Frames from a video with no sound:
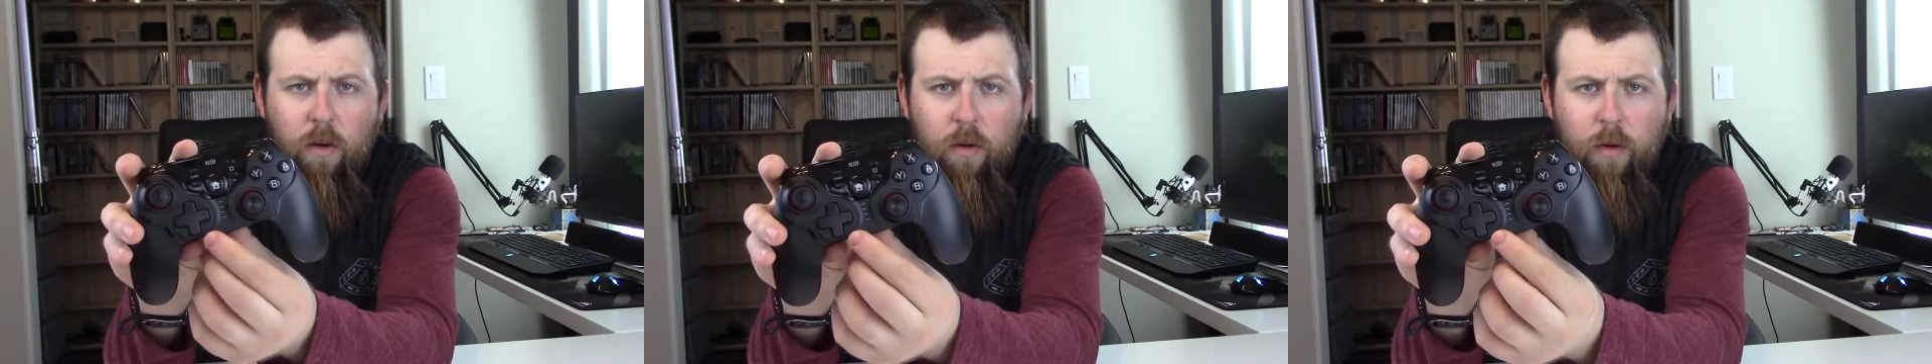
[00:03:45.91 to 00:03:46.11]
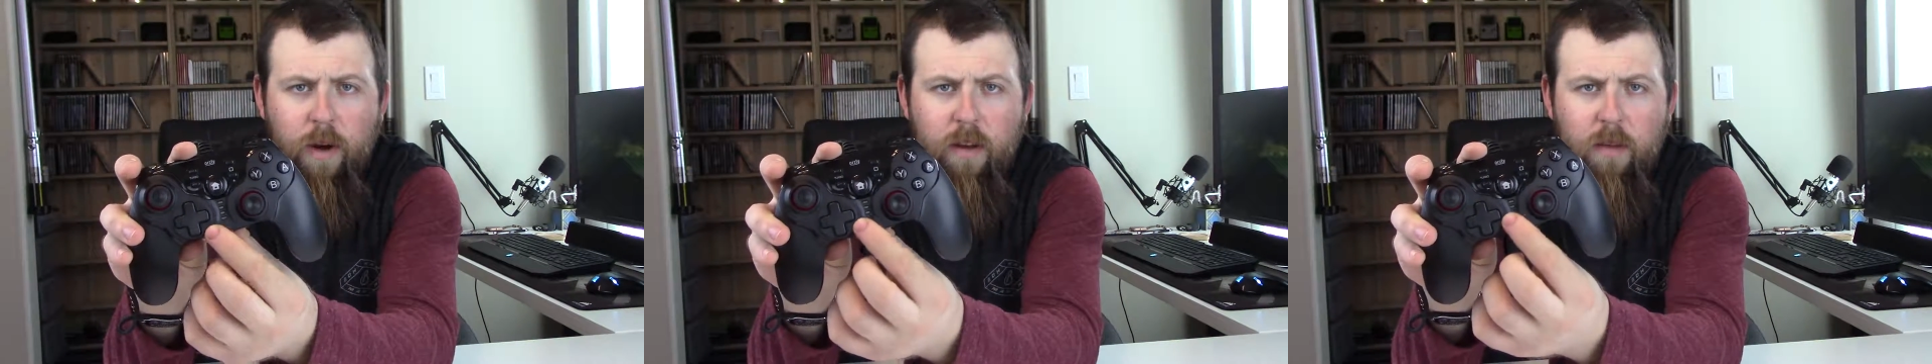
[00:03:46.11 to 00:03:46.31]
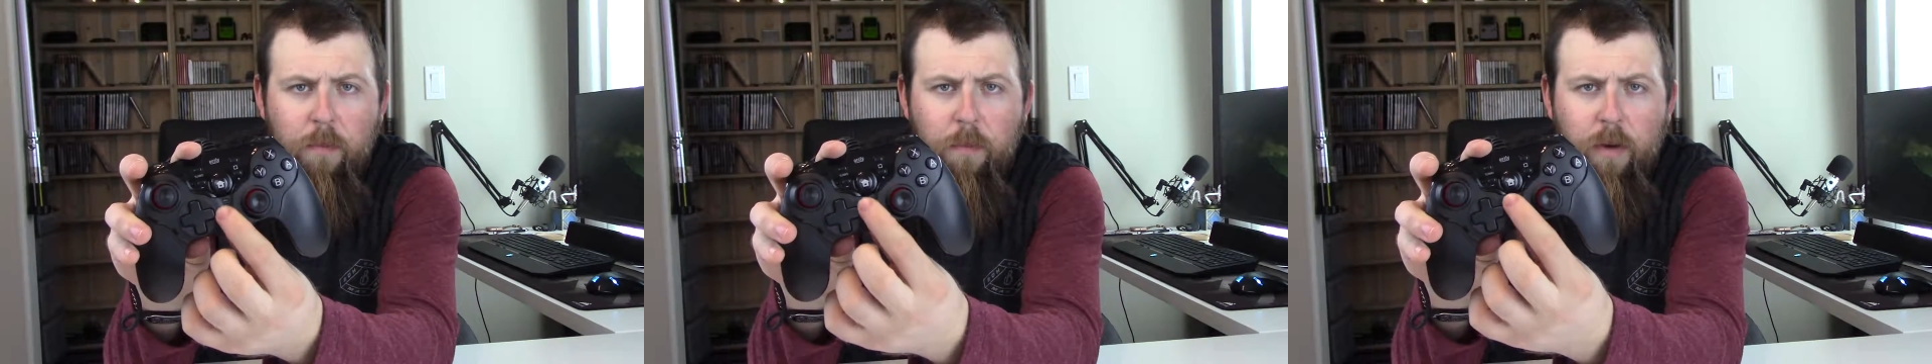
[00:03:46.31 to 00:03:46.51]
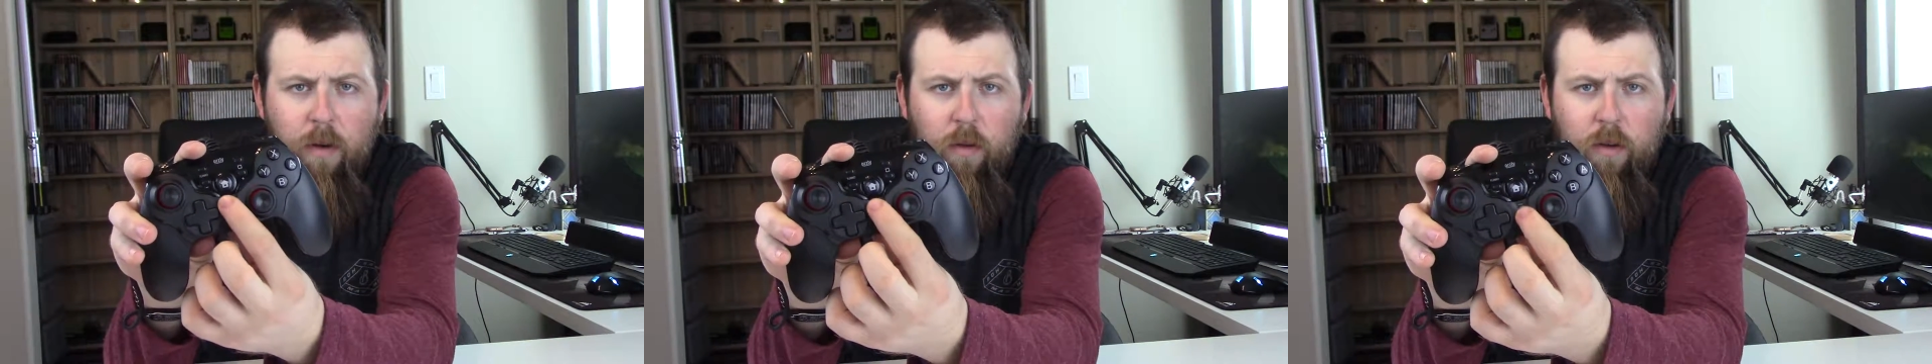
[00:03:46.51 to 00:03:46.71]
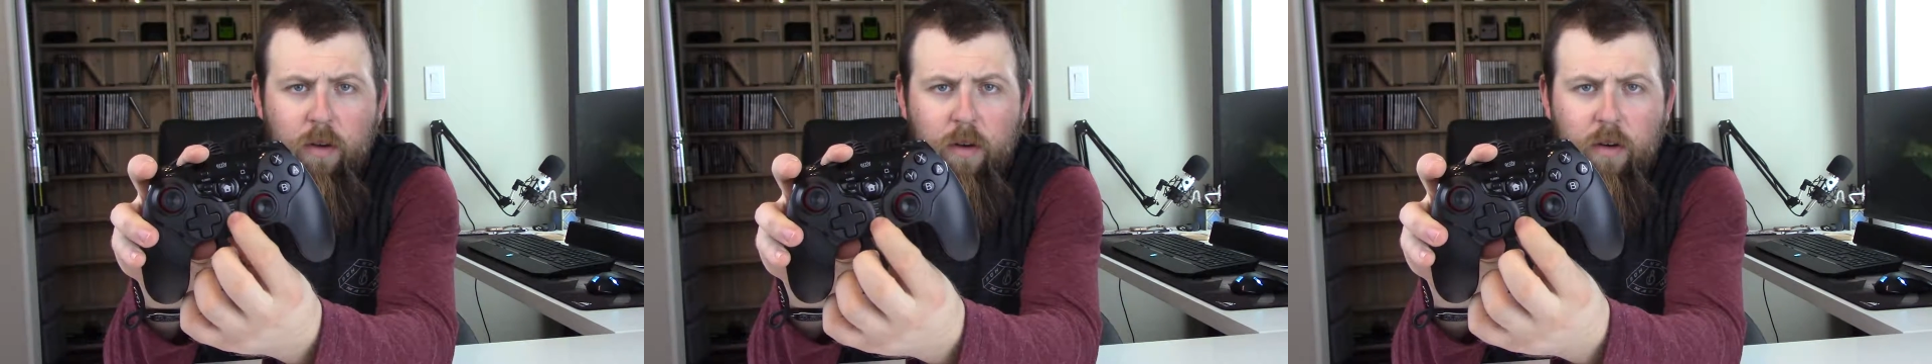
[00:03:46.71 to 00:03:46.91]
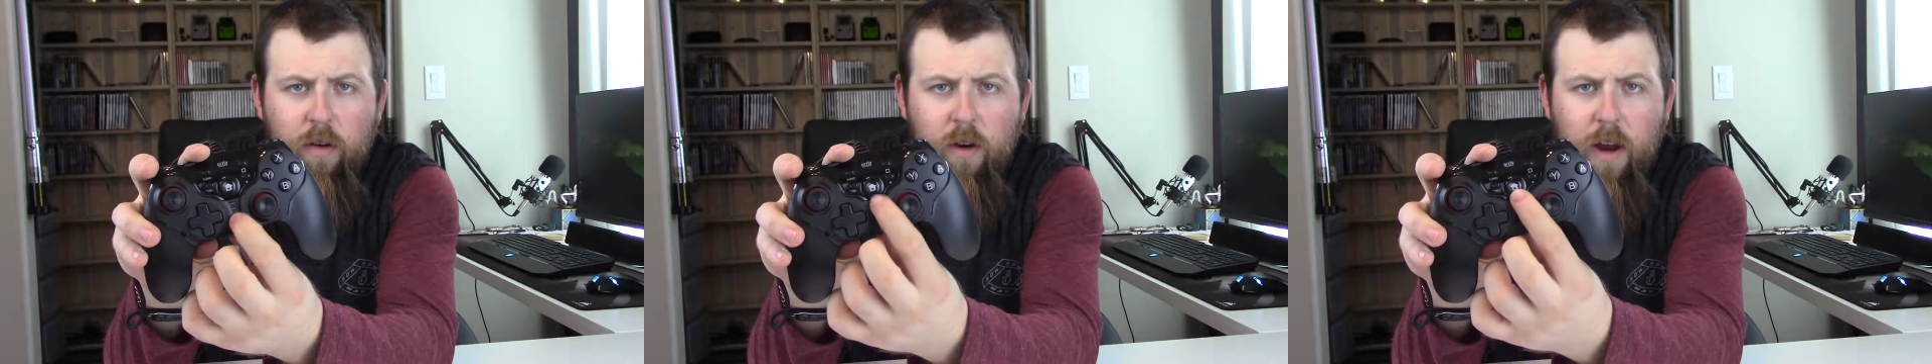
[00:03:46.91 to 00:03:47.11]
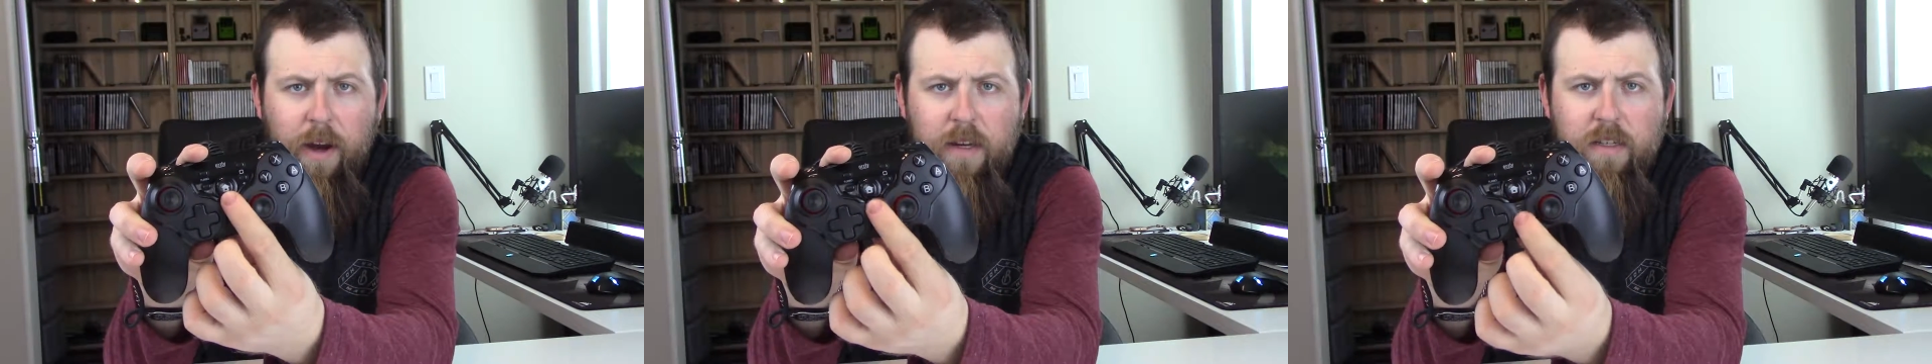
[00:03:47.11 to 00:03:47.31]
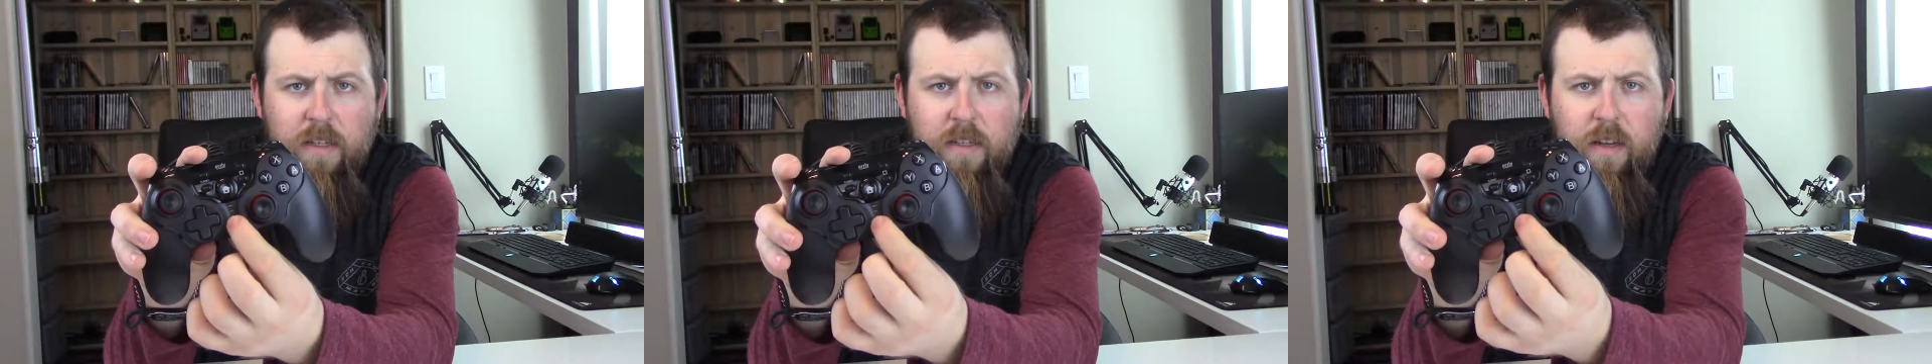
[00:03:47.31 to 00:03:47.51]
right in the middle here, I
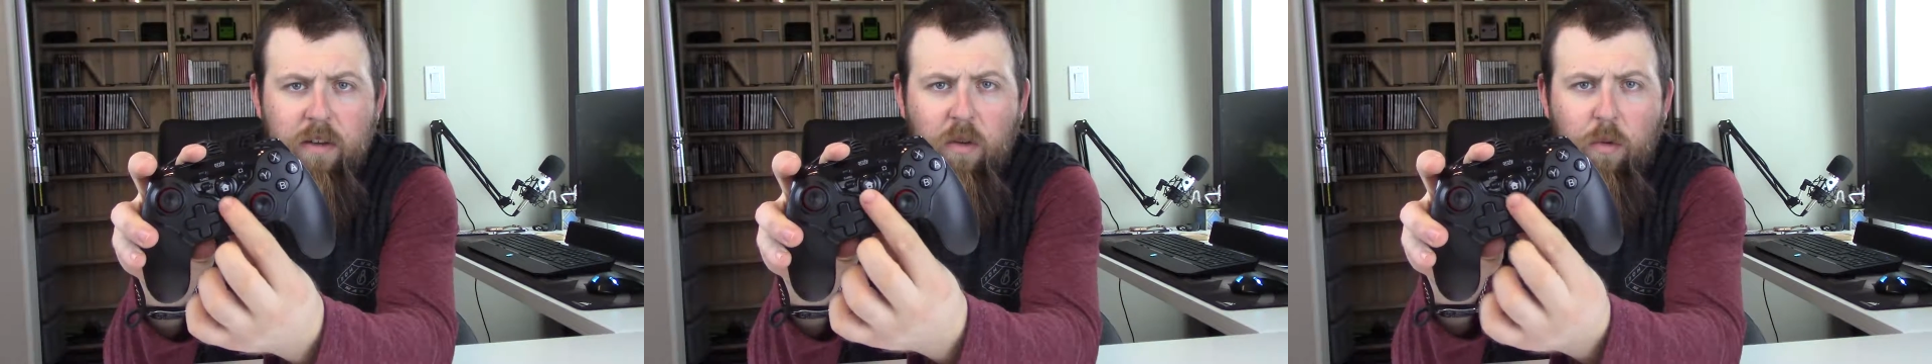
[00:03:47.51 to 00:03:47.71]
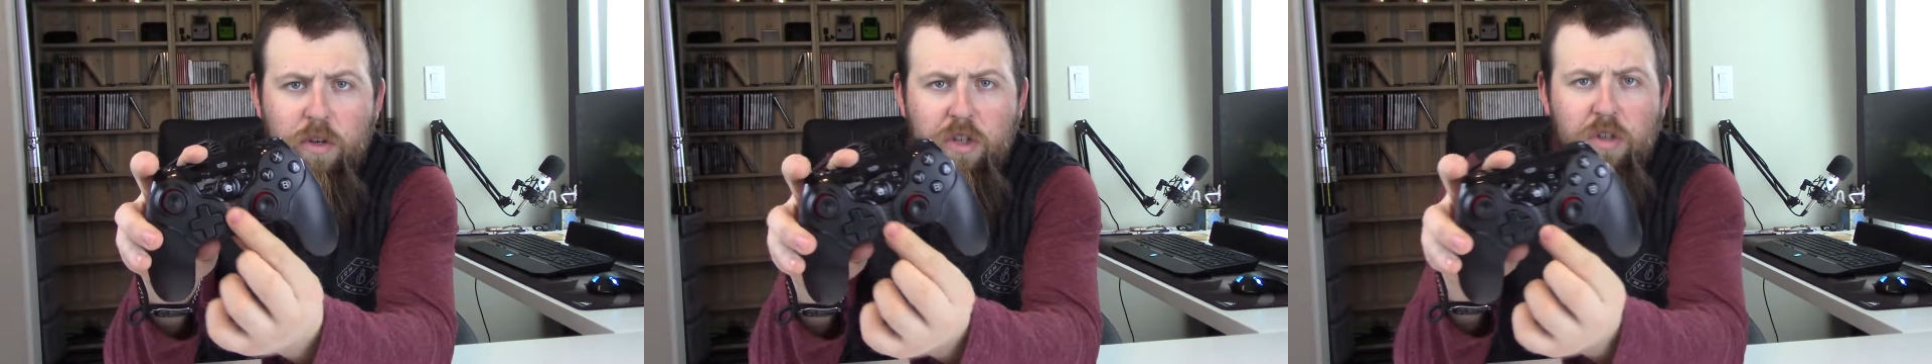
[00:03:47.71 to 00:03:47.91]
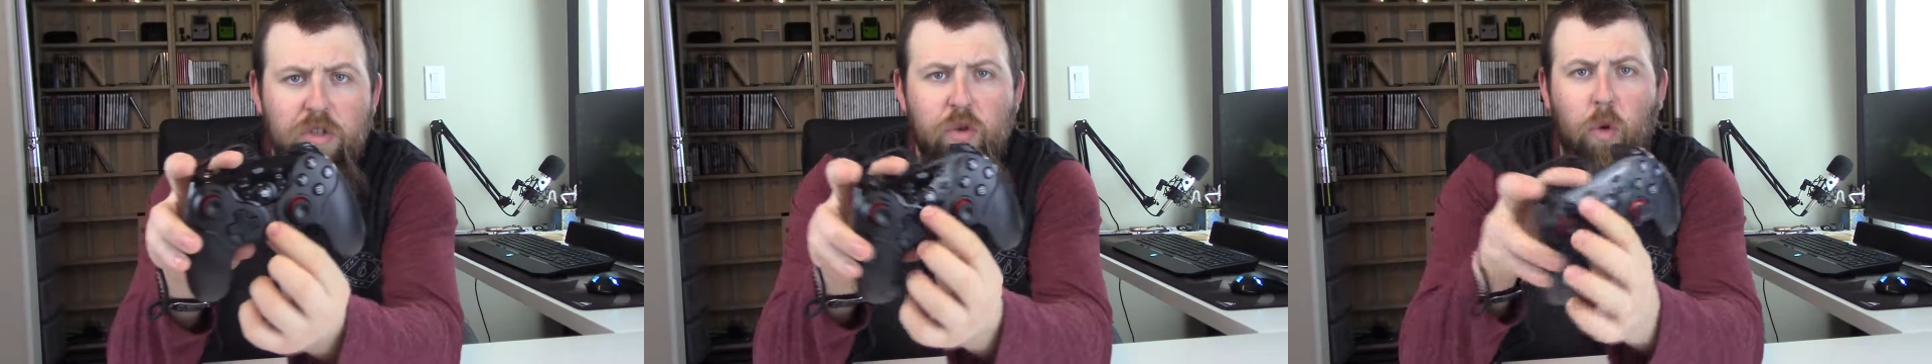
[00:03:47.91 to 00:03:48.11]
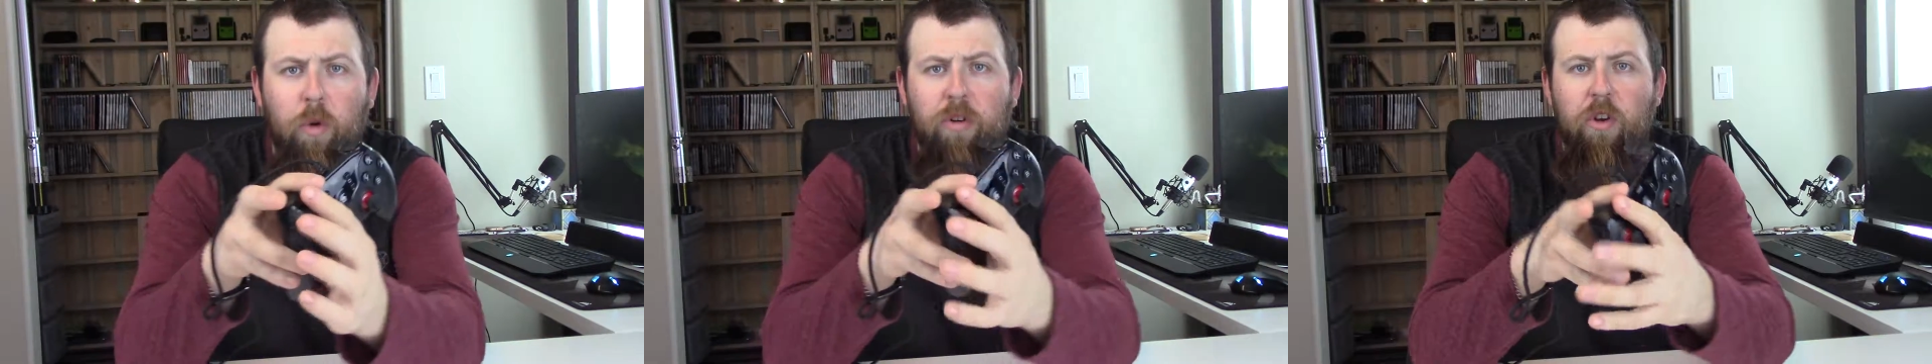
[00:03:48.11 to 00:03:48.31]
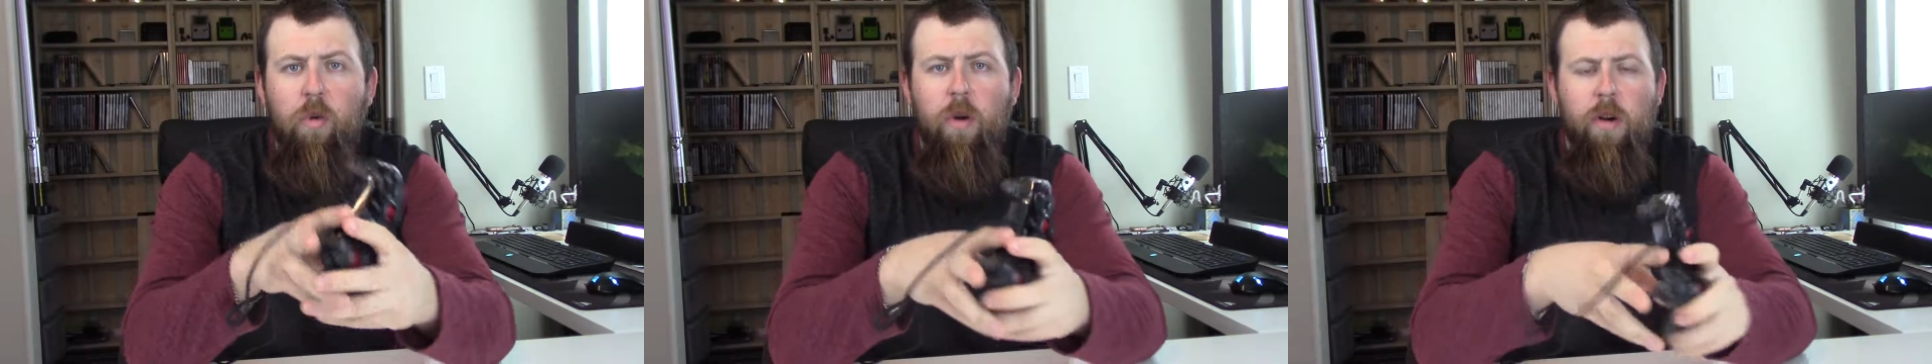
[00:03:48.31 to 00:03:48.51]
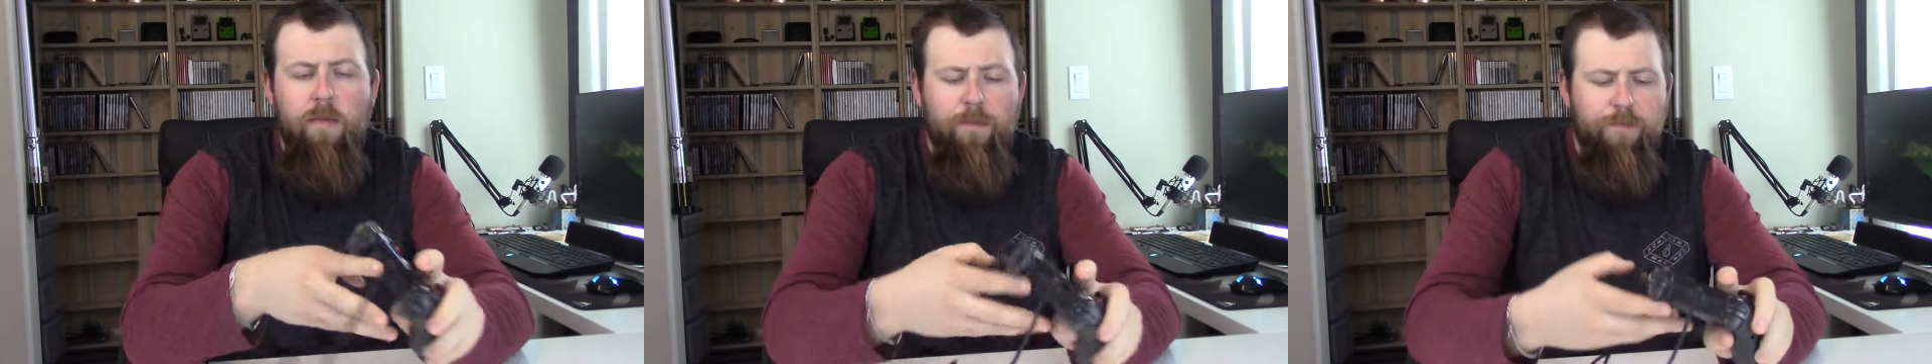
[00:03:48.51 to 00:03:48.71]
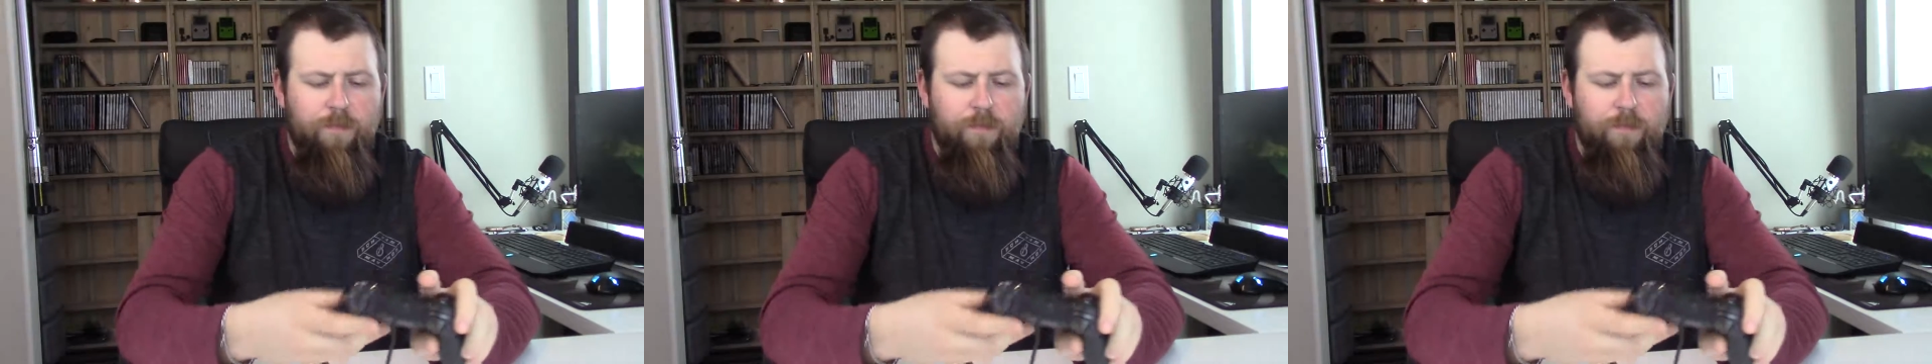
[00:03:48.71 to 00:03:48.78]
guess to tell you which controller you are.